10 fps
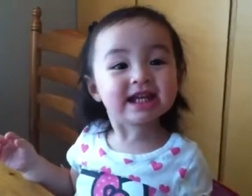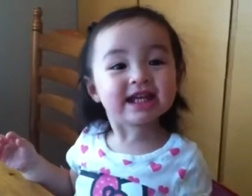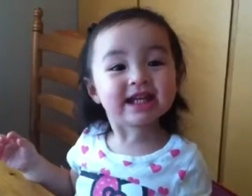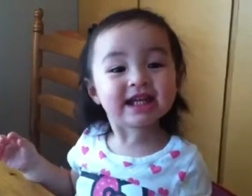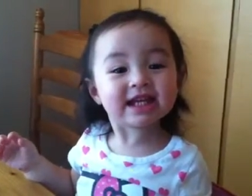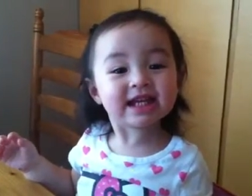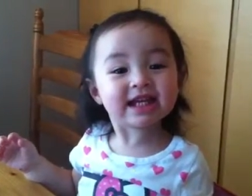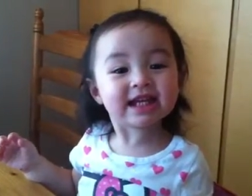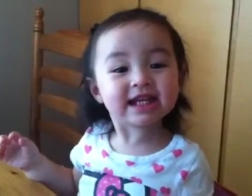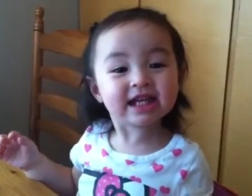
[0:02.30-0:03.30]
Can you
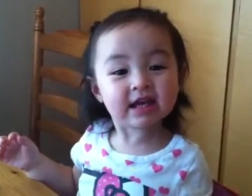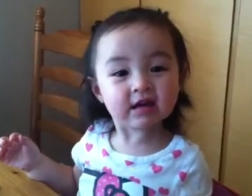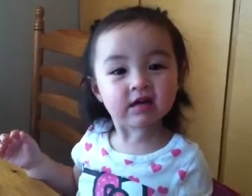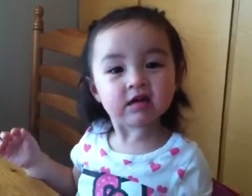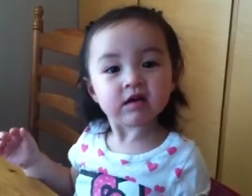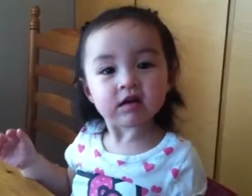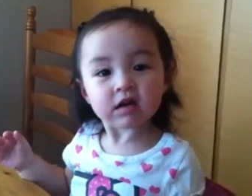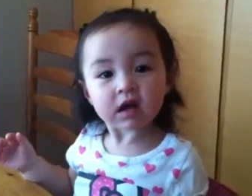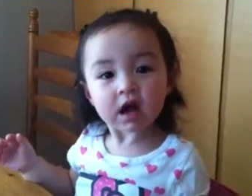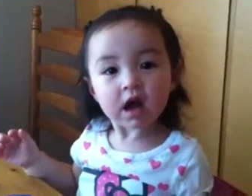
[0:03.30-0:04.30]
say, what
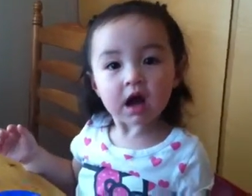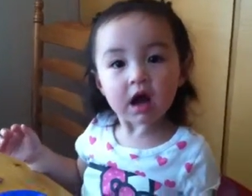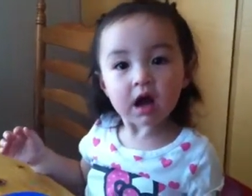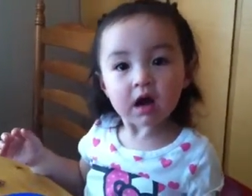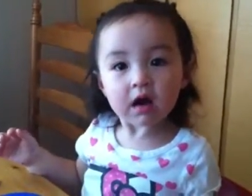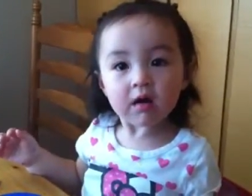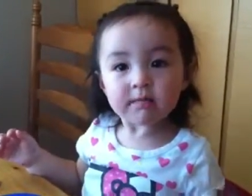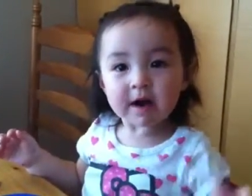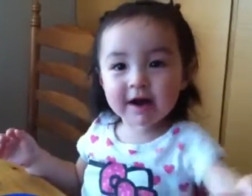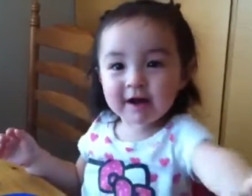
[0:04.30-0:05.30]
is this, Shinah?
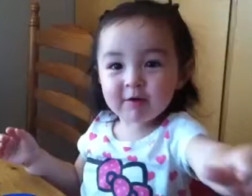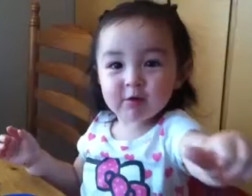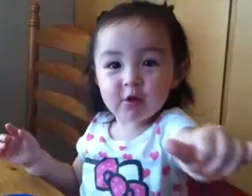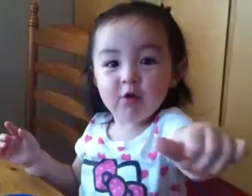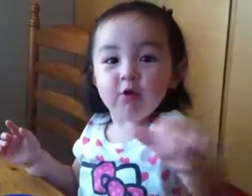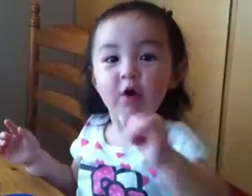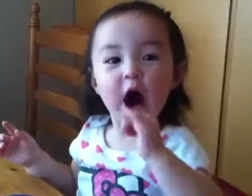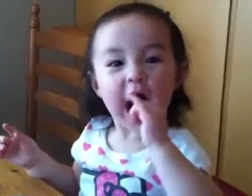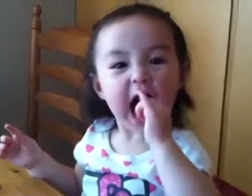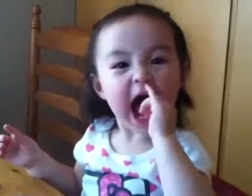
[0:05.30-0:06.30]
Popsicle.
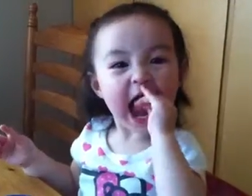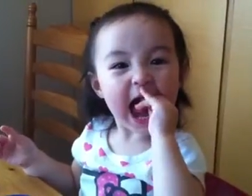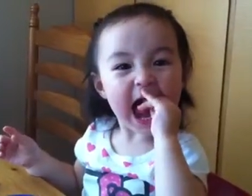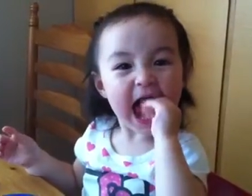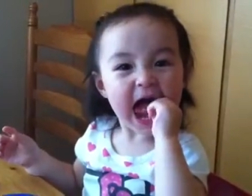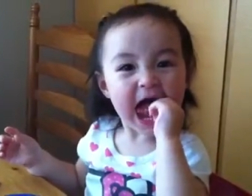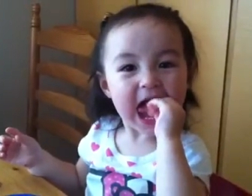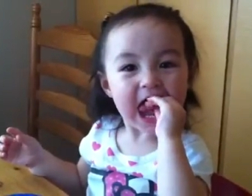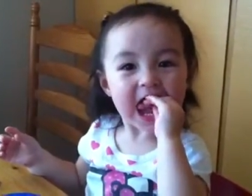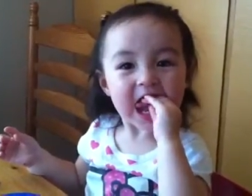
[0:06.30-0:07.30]
A
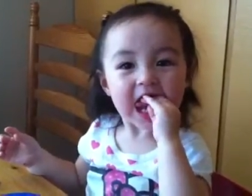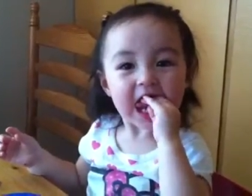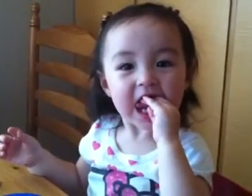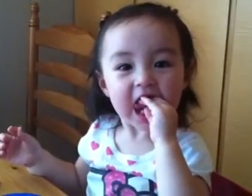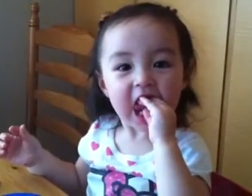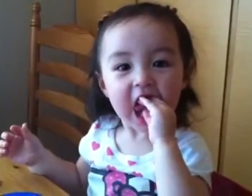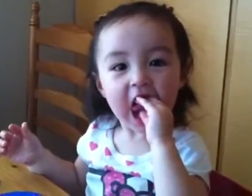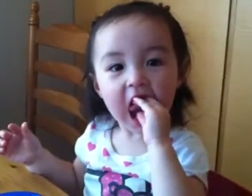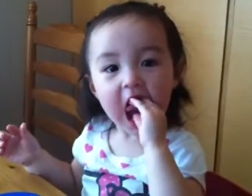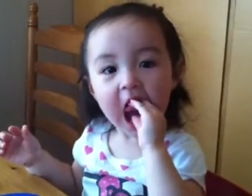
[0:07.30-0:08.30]
popsicle.
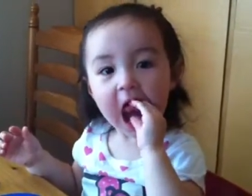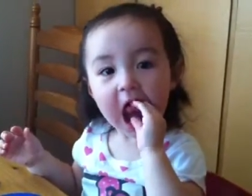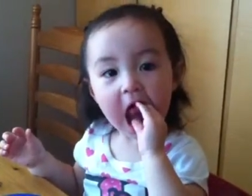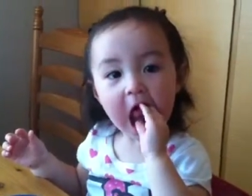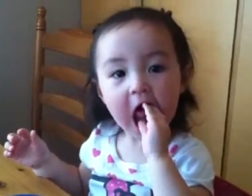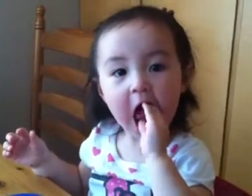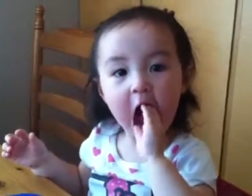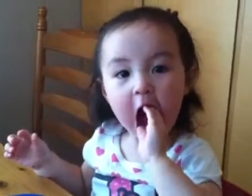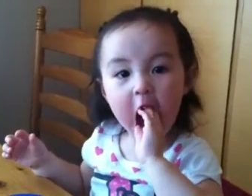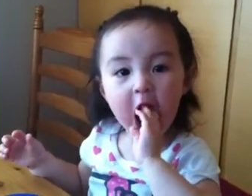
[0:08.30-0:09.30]
Can you say
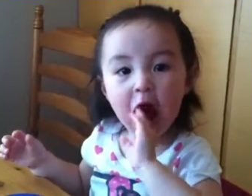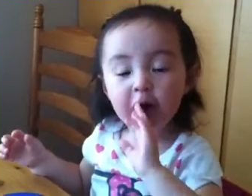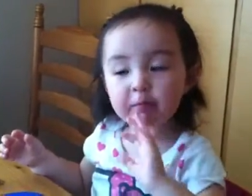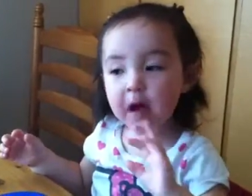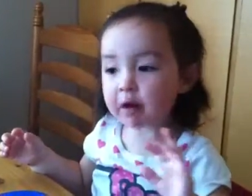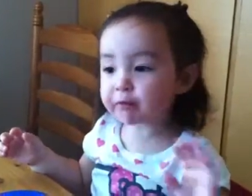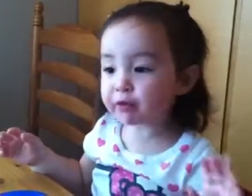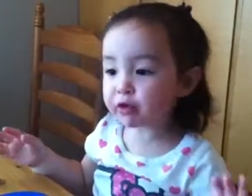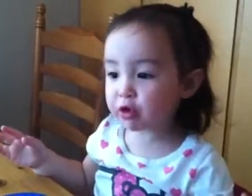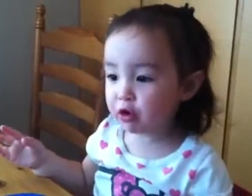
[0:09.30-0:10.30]
popsicle?
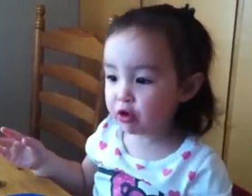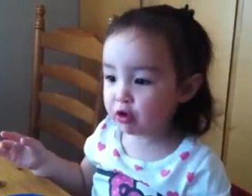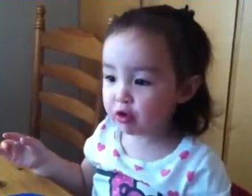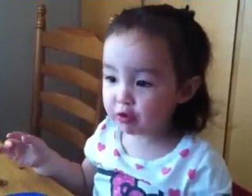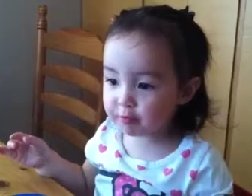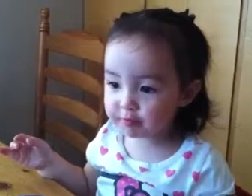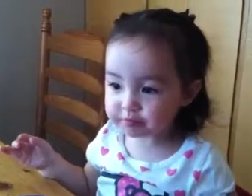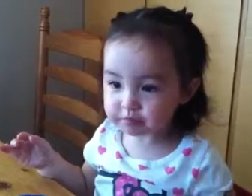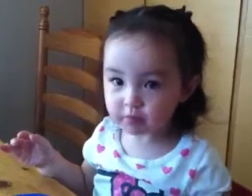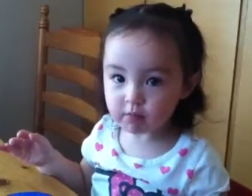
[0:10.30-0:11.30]
Popsicle.
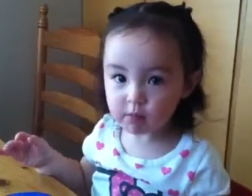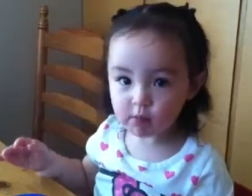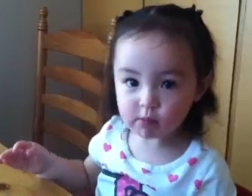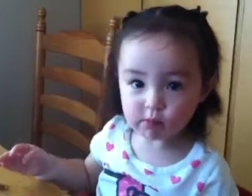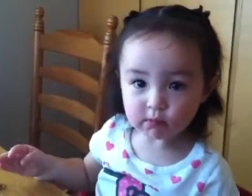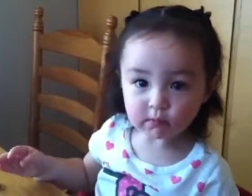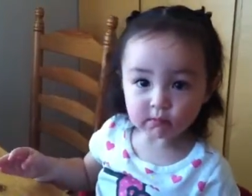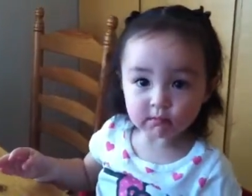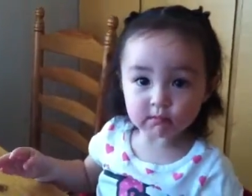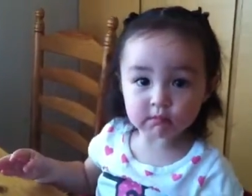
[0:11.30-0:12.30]
Can you
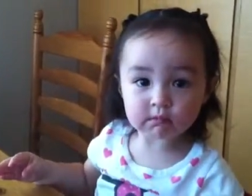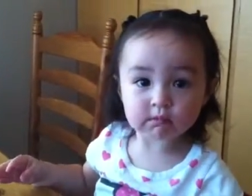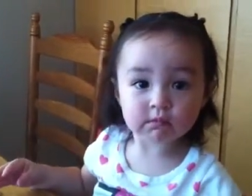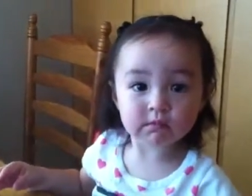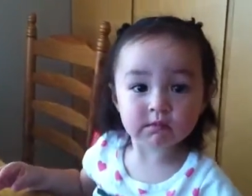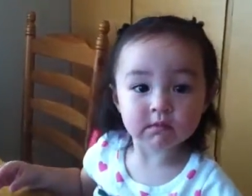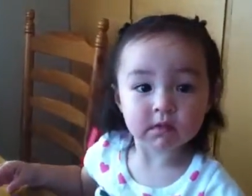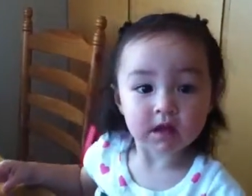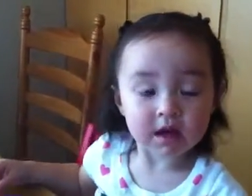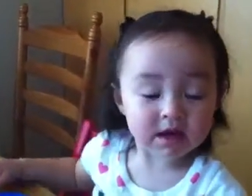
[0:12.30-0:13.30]
say chicken?
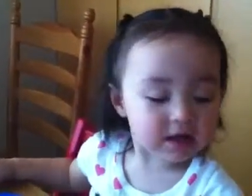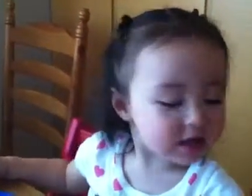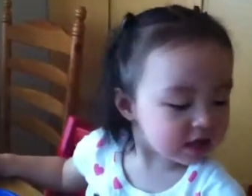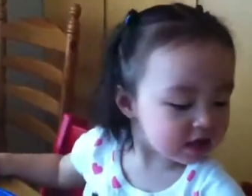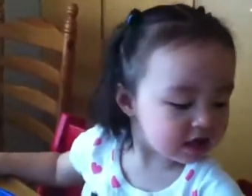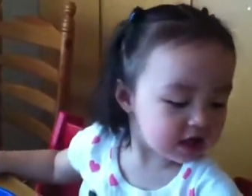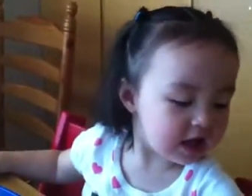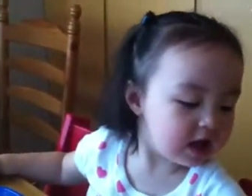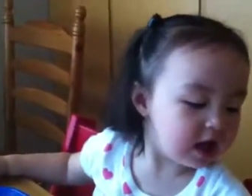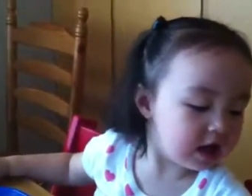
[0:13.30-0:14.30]
Chicken.
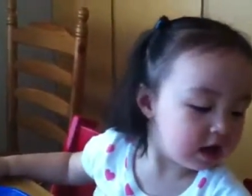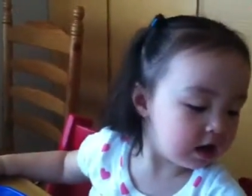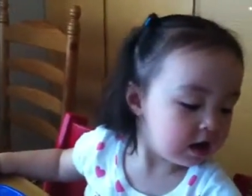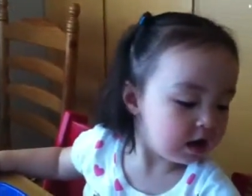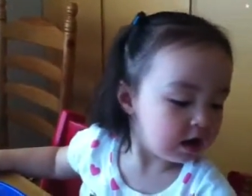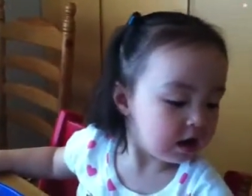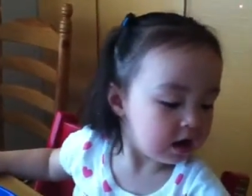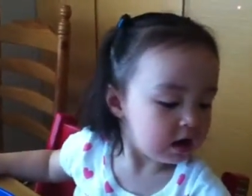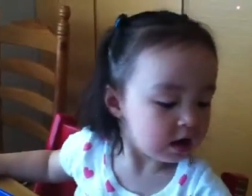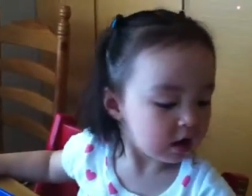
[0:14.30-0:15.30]
Say
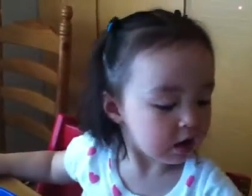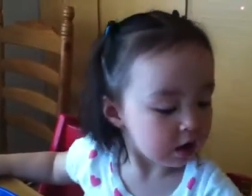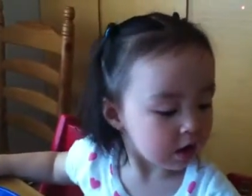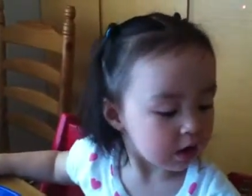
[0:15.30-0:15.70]
good.